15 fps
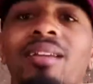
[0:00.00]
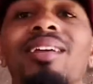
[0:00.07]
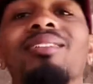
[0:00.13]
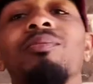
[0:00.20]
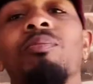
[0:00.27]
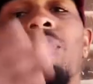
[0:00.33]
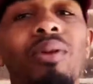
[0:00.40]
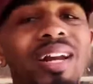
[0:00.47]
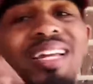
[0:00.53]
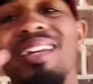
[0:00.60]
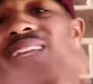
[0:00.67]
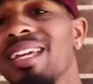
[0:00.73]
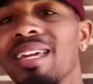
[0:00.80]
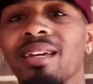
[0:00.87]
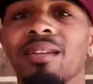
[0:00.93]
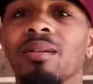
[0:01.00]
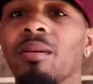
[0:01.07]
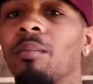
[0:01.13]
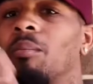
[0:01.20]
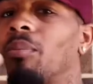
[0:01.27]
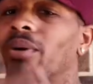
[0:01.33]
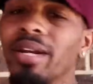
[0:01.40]
bring it in.
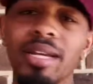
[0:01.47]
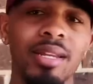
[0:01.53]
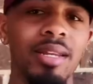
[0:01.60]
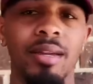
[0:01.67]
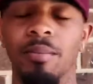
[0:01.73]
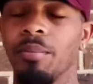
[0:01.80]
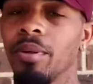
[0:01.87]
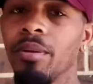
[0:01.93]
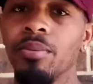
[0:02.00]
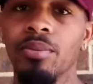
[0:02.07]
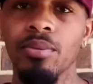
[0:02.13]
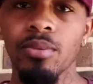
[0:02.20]
Bring it in, people.